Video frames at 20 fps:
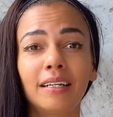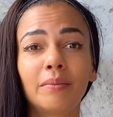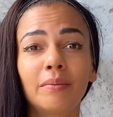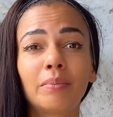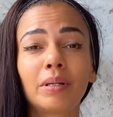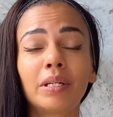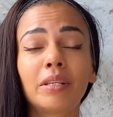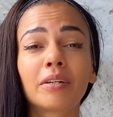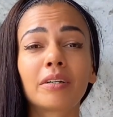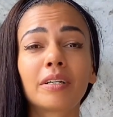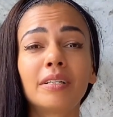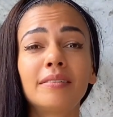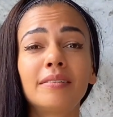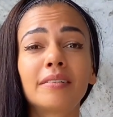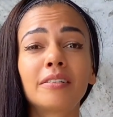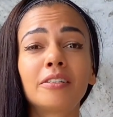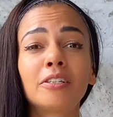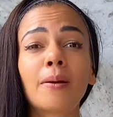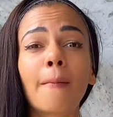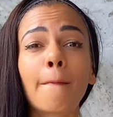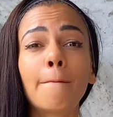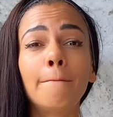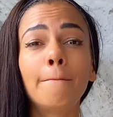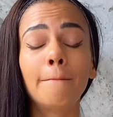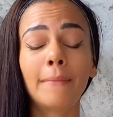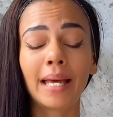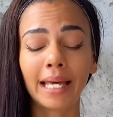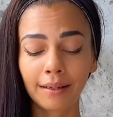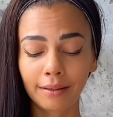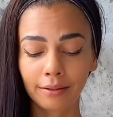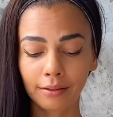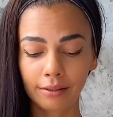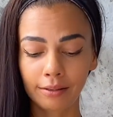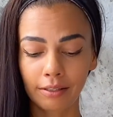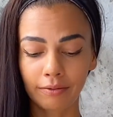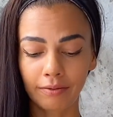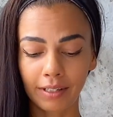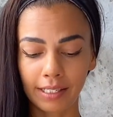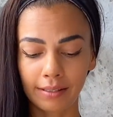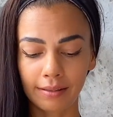But they're considered medical
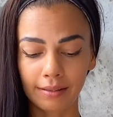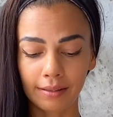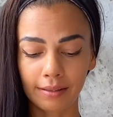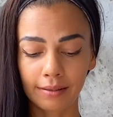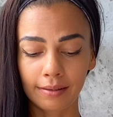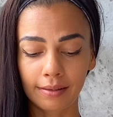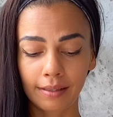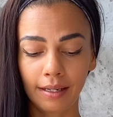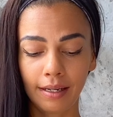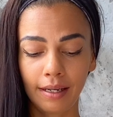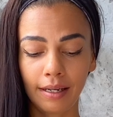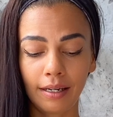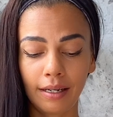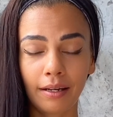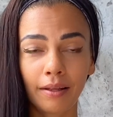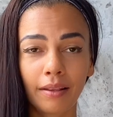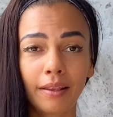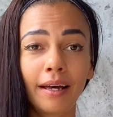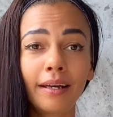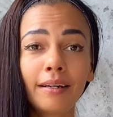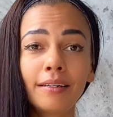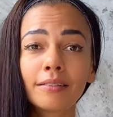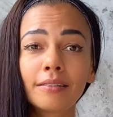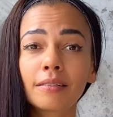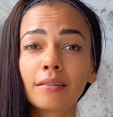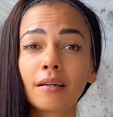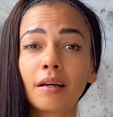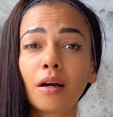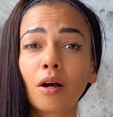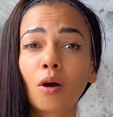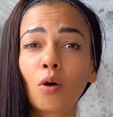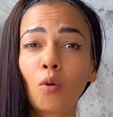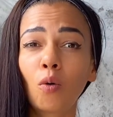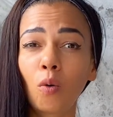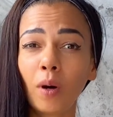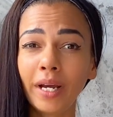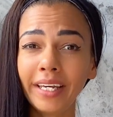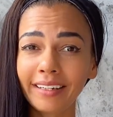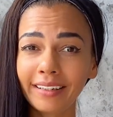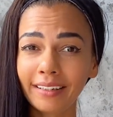devices. Now that is
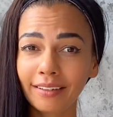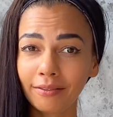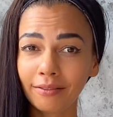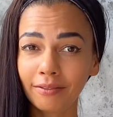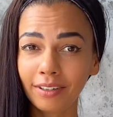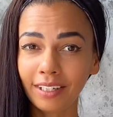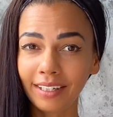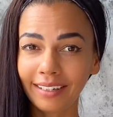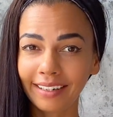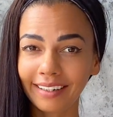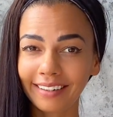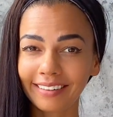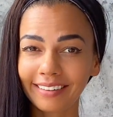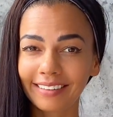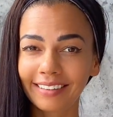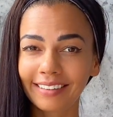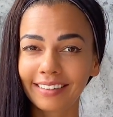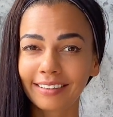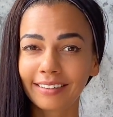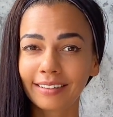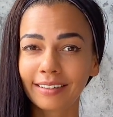quite convenient.